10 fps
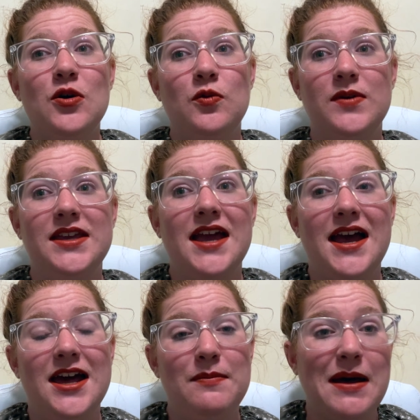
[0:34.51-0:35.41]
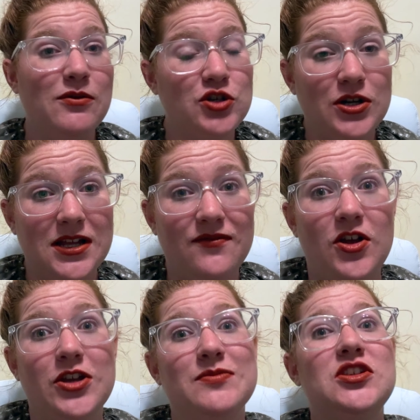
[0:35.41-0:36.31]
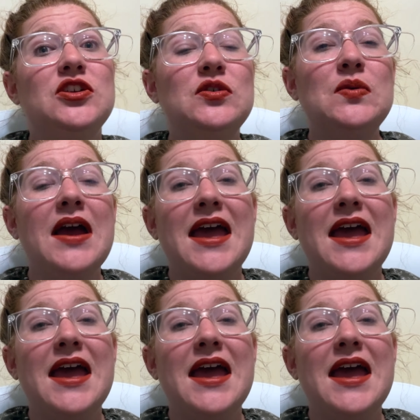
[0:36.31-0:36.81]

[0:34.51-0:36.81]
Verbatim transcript: We had Bible Journaling Volume two,